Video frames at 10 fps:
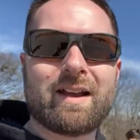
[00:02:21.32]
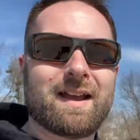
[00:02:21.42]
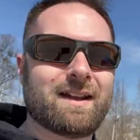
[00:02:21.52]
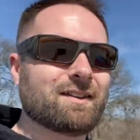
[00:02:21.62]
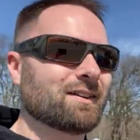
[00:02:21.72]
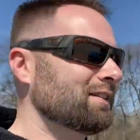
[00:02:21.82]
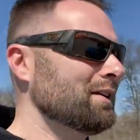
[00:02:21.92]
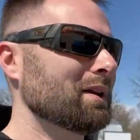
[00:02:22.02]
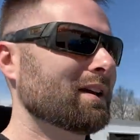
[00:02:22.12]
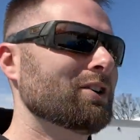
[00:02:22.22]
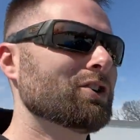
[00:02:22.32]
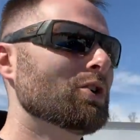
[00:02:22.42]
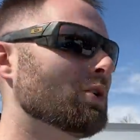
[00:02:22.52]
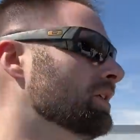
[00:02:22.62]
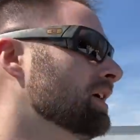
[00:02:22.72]
and he's gonna see what he can
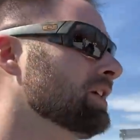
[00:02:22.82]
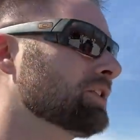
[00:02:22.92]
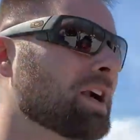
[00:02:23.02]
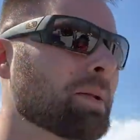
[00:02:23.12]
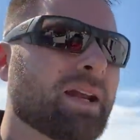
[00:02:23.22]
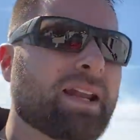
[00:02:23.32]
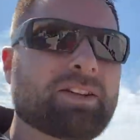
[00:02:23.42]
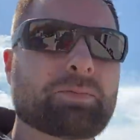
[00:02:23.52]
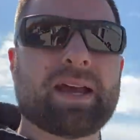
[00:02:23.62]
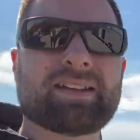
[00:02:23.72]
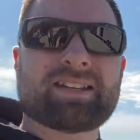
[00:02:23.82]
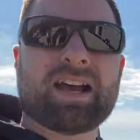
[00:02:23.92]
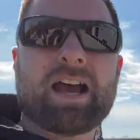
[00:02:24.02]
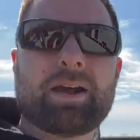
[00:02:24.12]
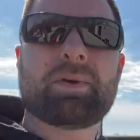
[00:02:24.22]
do. Try to beat his best
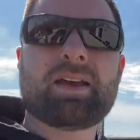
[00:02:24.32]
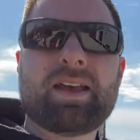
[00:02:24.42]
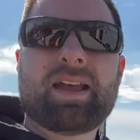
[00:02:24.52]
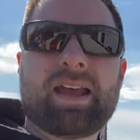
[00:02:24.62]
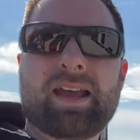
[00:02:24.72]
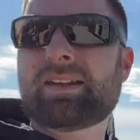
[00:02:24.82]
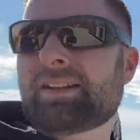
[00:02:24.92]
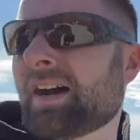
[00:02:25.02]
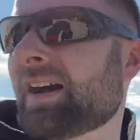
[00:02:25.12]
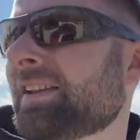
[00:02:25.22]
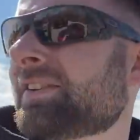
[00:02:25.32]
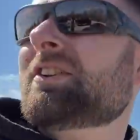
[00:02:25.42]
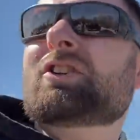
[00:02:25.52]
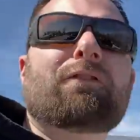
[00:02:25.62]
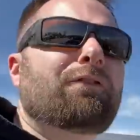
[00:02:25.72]
time. And uh, this
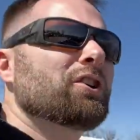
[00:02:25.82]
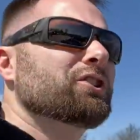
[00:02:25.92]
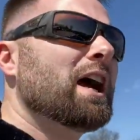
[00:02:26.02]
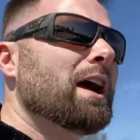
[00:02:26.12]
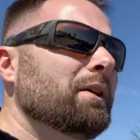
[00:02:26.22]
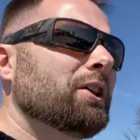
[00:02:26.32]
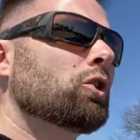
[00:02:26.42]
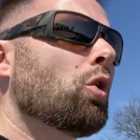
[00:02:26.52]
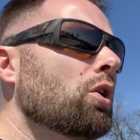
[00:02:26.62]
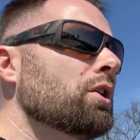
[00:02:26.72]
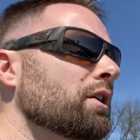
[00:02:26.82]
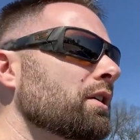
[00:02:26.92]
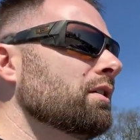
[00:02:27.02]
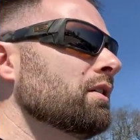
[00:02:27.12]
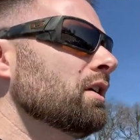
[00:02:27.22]
is your first time in the
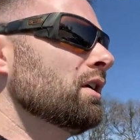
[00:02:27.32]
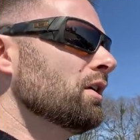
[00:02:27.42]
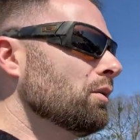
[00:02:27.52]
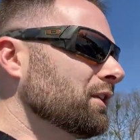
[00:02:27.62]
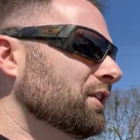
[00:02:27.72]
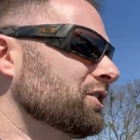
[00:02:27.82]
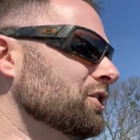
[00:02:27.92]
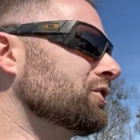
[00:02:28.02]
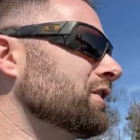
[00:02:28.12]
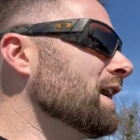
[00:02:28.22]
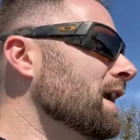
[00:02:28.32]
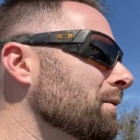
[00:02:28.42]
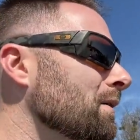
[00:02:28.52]
quarter with this new setup,